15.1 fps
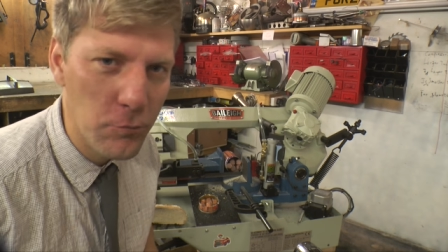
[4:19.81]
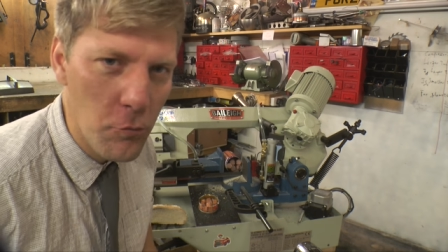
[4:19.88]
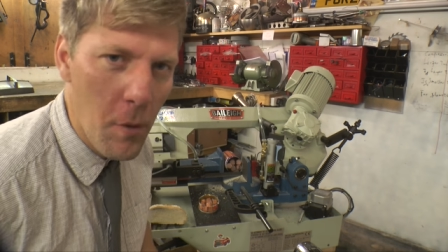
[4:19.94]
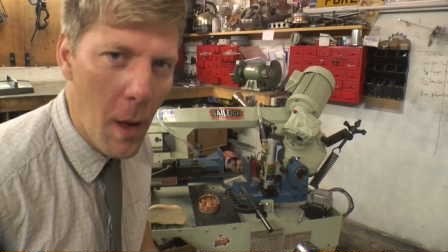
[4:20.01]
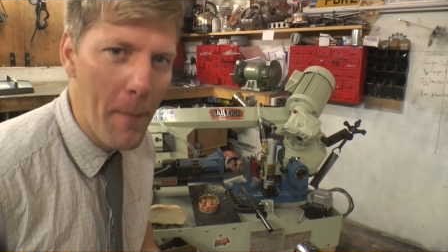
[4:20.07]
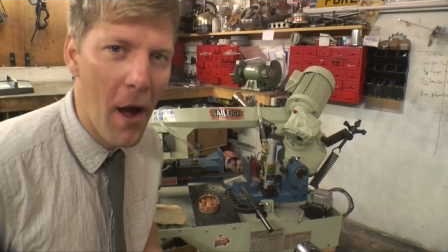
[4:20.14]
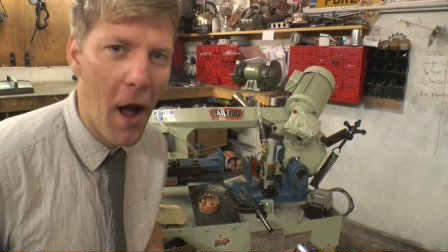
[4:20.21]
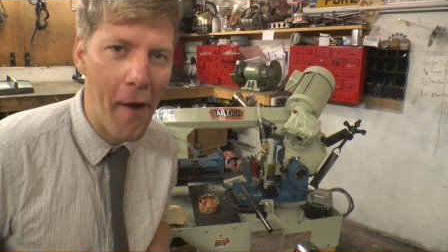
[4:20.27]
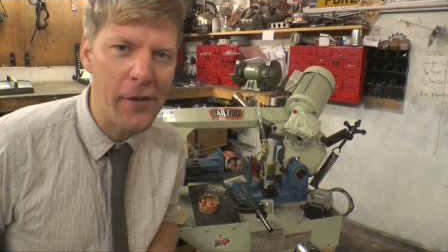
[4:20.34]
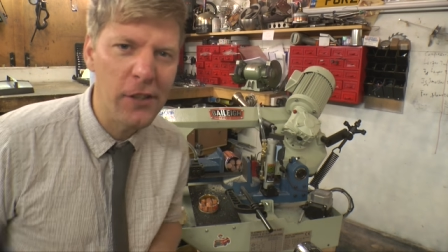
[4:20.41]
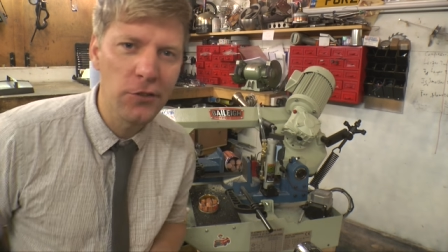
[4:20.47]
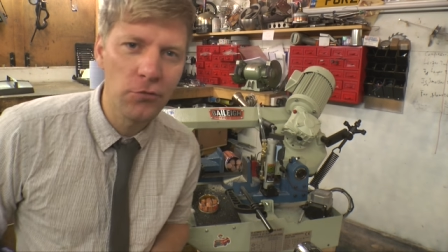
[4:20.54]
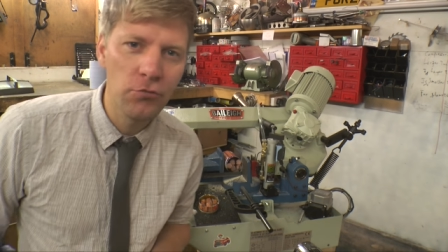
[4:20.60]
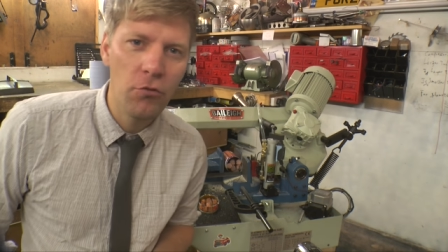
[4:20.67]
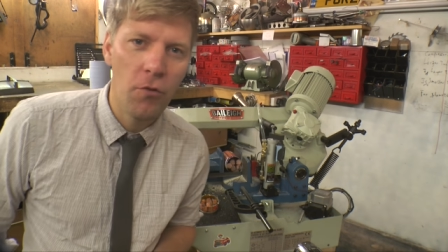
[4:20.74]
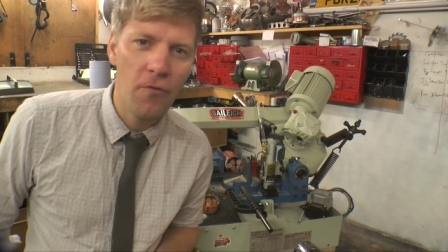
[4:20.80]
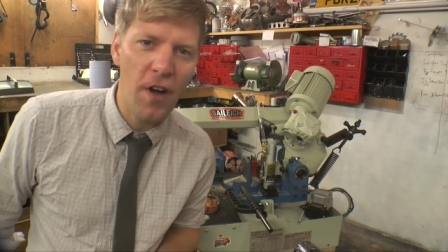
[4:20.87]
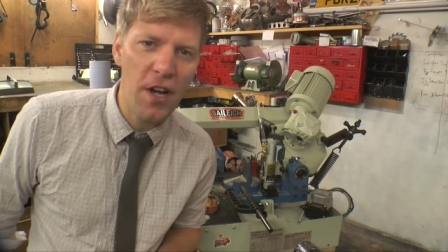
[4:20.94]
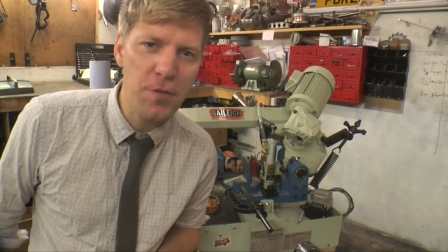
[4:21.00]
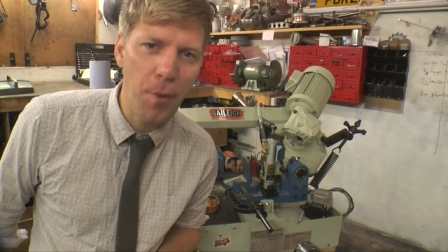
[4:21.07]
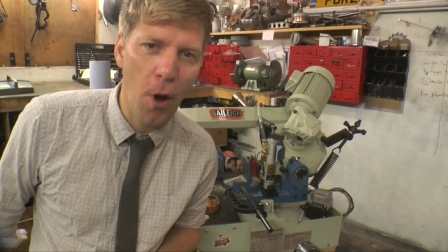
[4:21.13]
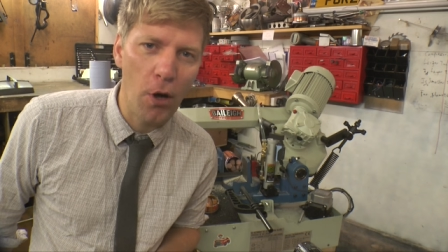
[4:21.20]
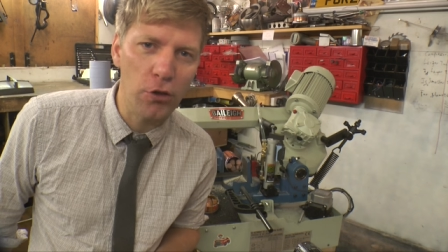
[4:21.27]
Remember,
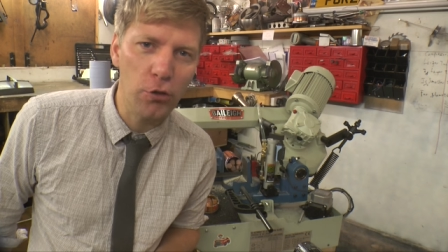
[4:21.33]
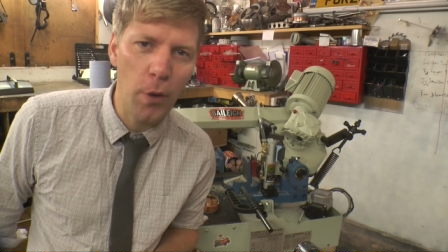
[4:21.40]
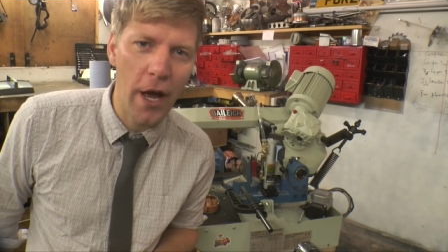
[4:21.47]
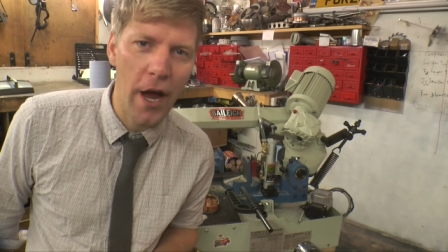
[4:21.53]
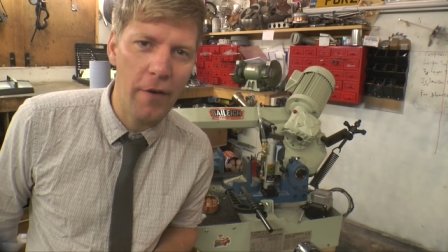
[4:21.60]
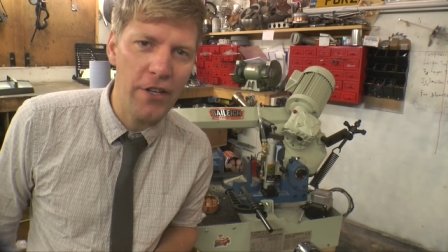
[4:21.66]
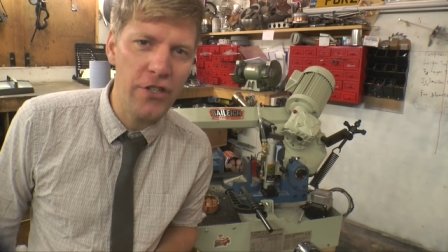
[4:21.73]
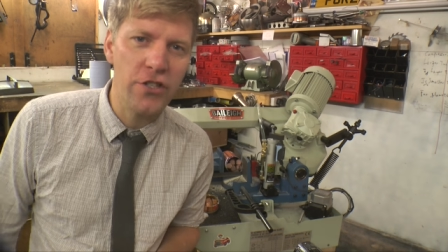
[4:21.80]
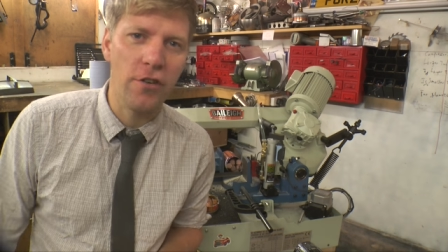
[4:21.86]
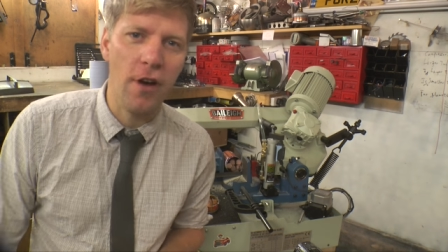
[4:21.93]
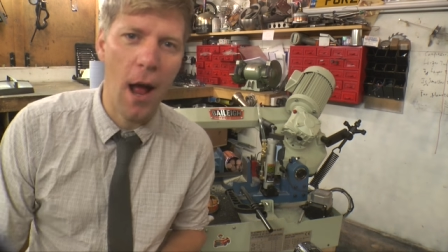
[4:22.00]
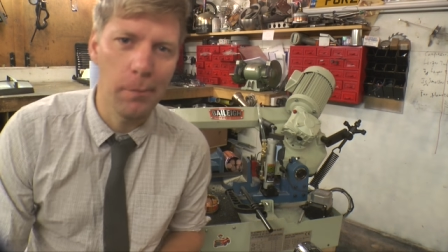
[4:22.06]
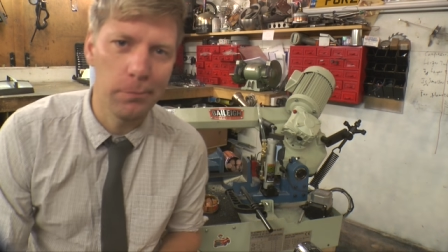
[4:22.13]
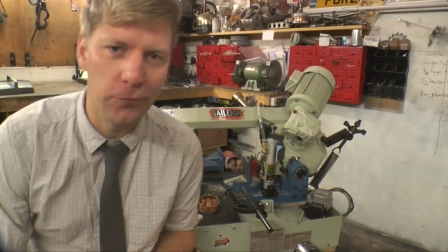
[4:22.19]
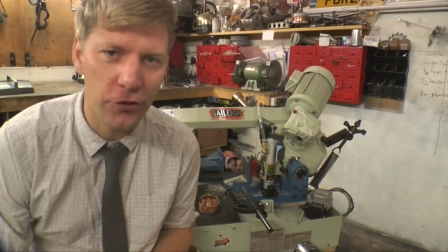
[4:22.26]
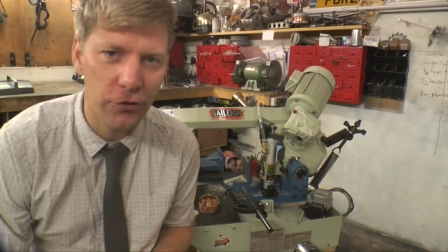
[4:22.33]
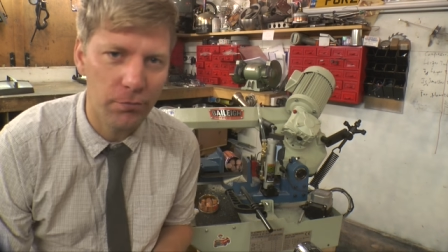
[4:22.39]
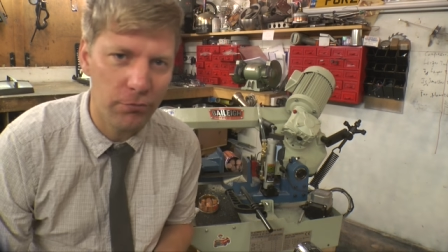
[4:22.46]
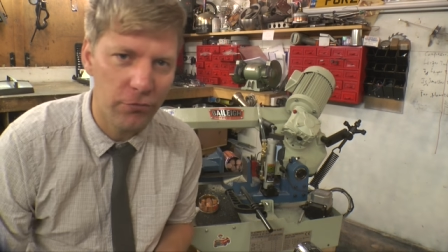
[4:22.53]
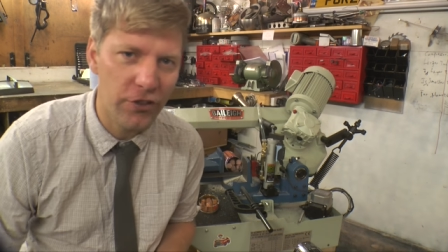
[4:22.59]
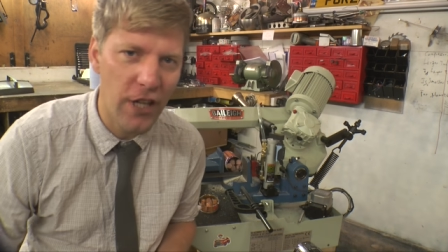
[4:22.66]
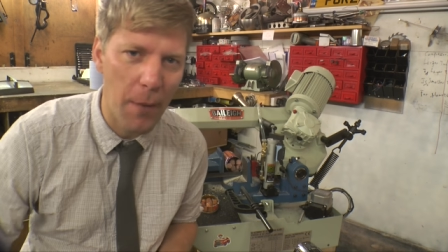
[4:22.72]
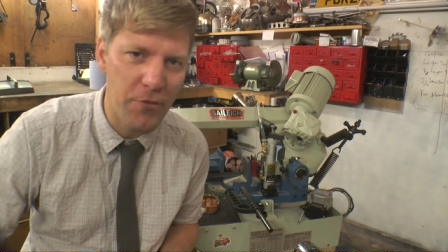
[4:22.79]
Facebook, Twitter, Instagram,
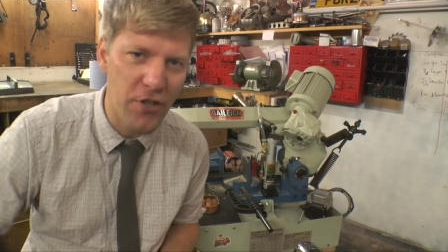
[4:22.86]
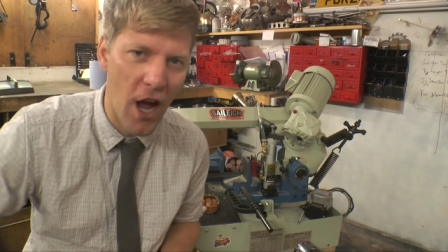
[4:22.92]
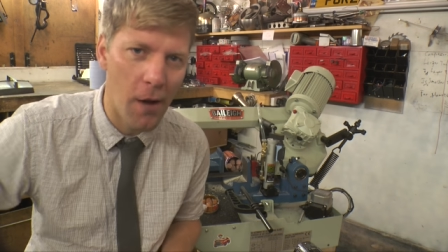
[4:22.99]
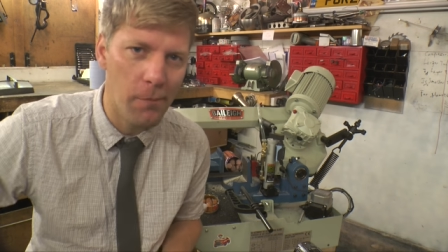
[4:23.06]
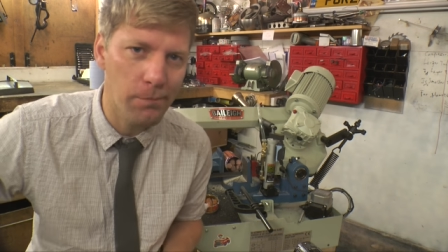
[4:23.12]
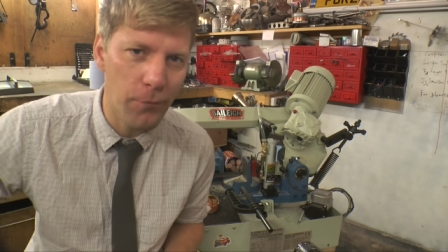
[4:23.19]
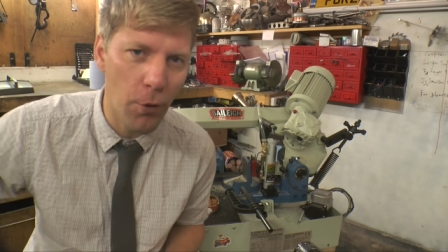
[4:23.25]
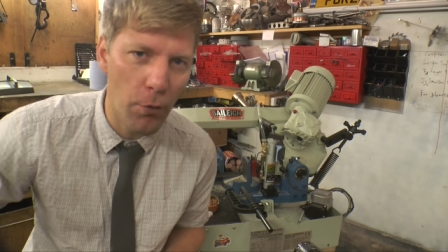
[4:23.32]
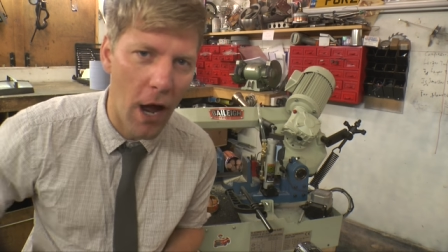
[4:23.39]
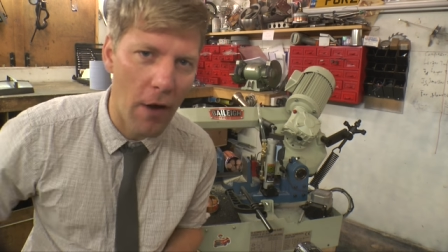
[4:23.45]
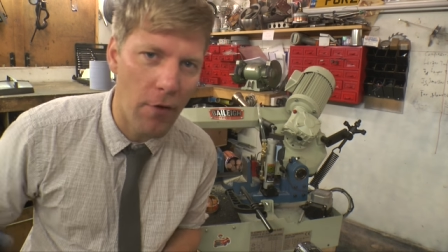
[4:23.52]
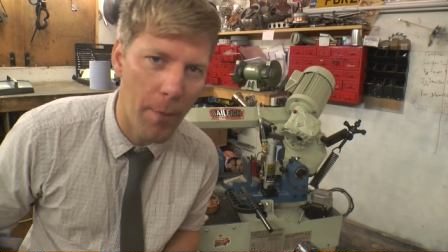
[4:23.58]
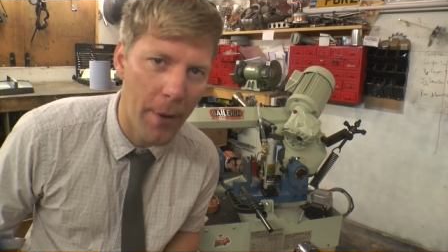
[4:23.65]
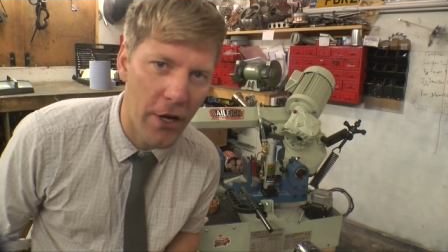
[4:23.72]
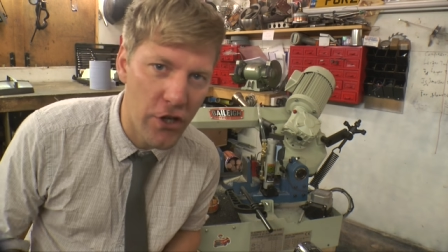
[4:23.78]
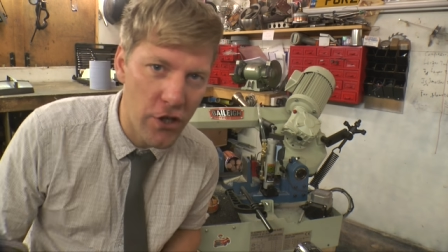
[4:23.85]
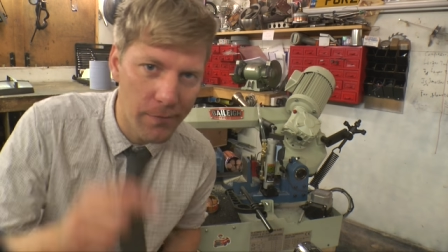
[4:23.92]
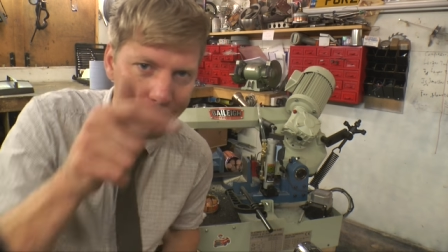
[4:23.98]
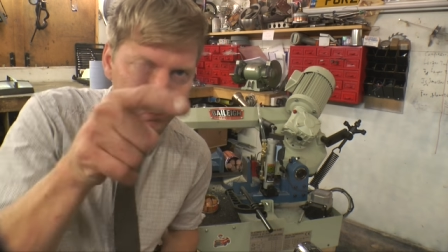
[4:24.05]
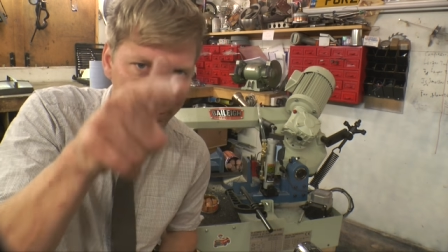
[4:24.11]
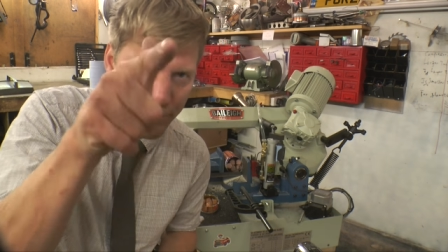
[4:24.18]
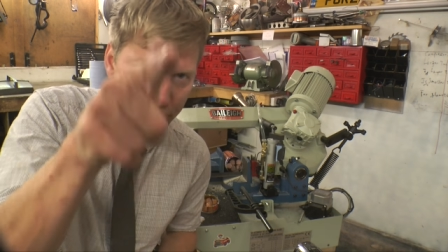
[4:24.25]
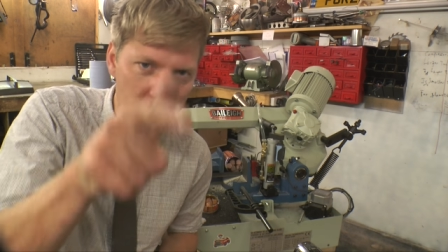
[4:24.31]
Snapchat, all that rubbish.
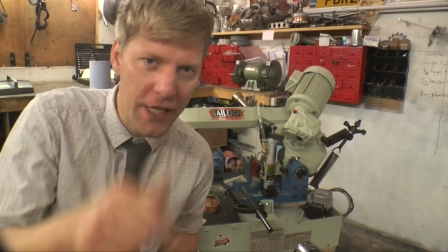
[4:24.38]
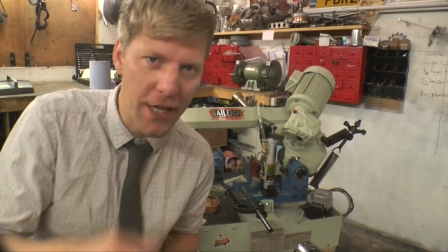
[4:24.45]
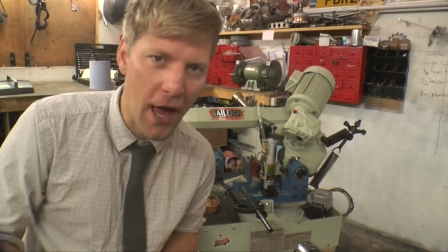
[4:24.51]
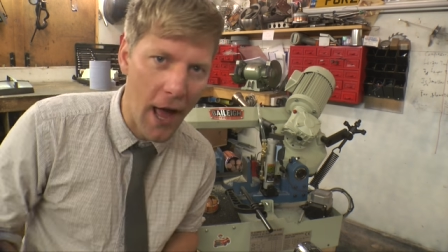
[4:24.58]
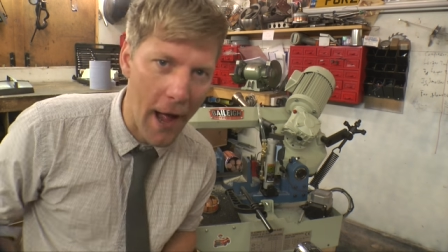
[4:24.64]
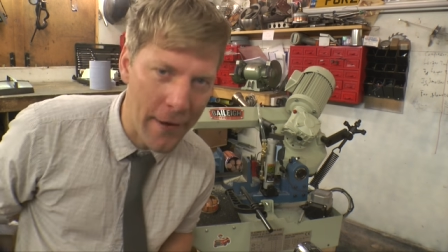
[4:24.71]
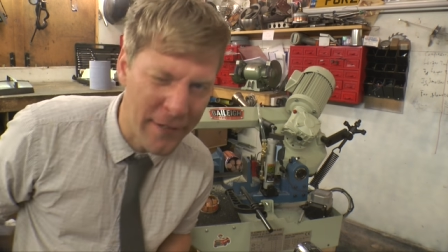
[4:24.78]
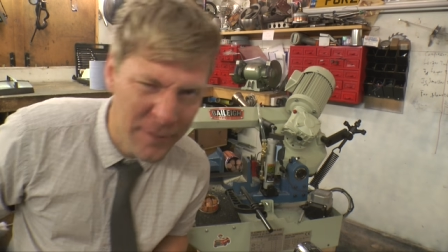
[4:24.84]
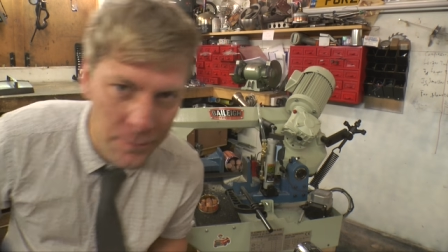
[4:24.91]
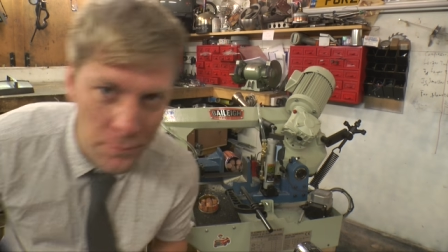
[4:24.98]
Be there.